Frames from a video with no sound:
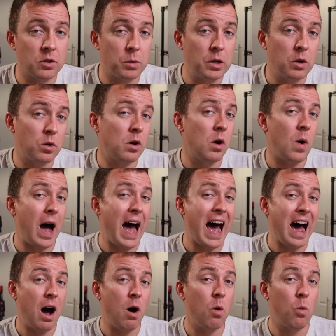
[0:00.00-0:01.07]
So we don't know
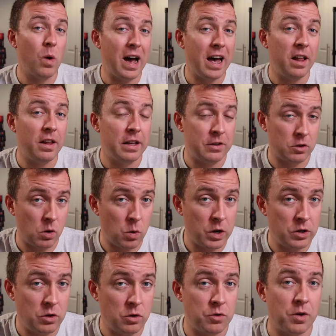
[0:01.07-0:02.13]
how well it's
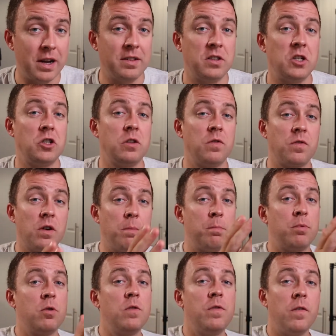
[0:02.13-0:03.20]
going to transition from
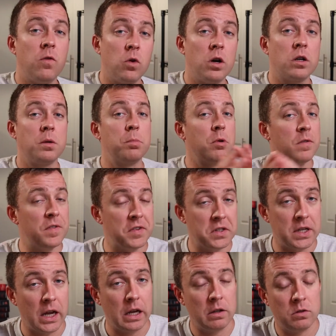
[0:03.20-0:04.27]
proof of work to proof of
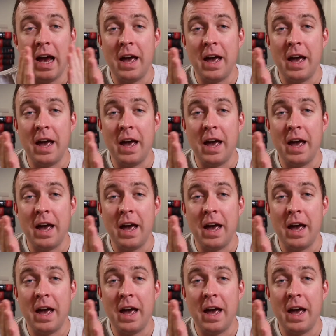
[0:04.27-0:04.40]
stake.